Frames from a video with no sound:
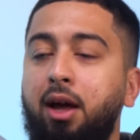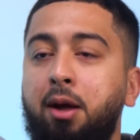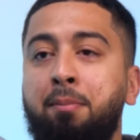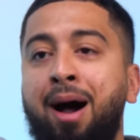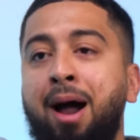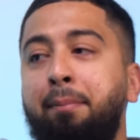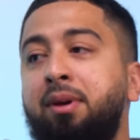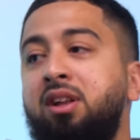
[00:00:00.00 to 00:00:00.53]
It
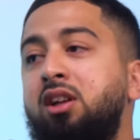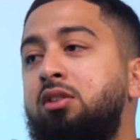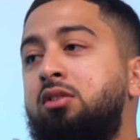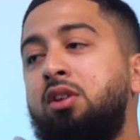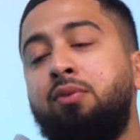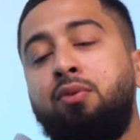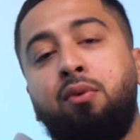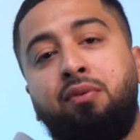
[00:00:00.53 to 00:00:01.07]
might be there's
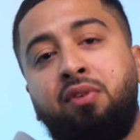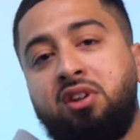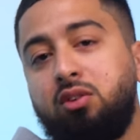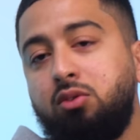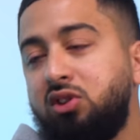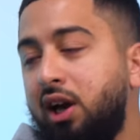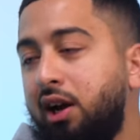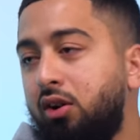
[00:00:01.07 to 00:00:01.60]
different things
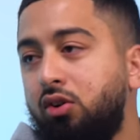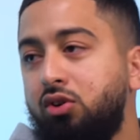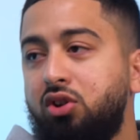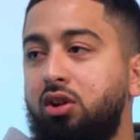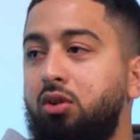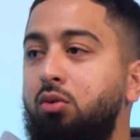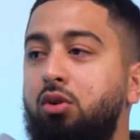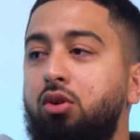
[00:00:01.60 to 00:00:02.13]
that
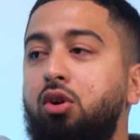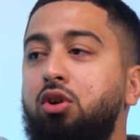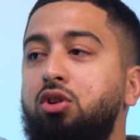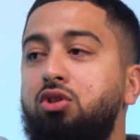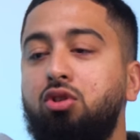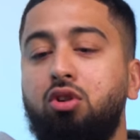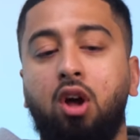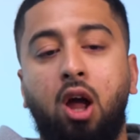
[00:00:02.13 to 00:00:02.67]
psychologically we can go
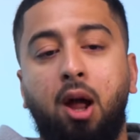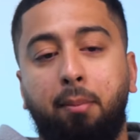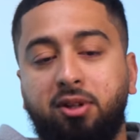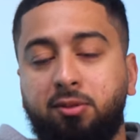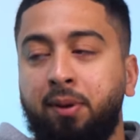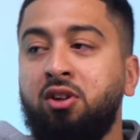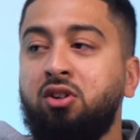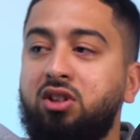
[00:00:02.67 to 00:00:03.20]
into, but
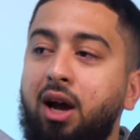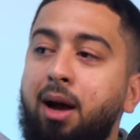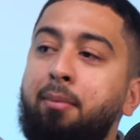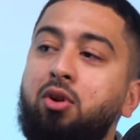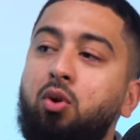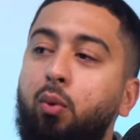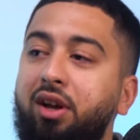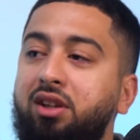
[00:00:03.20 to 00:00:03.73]
spending your time
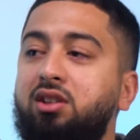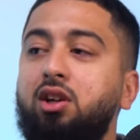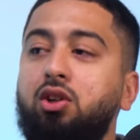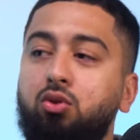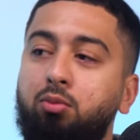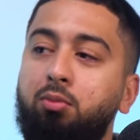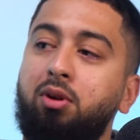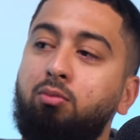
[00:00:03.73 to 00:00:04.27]
on the weight
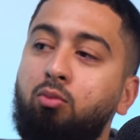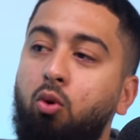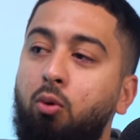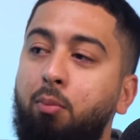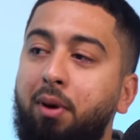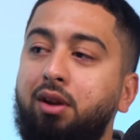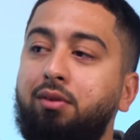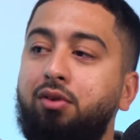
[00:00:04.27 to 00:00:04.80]
section will be more
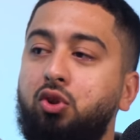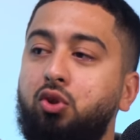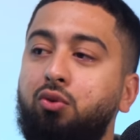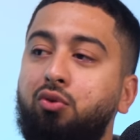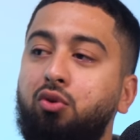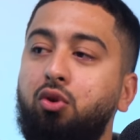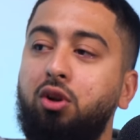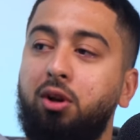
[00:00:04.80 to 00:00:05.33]
beneficial
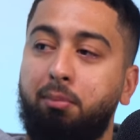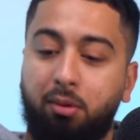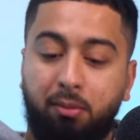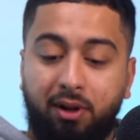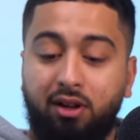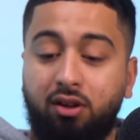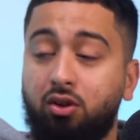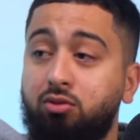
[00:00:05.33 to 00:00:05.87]
for you in
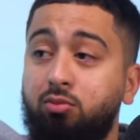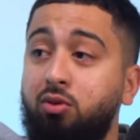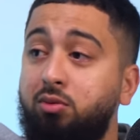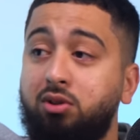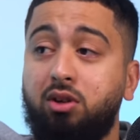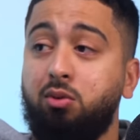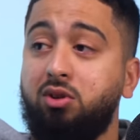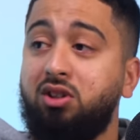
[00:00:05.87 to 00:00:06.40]
implementing those movements like we're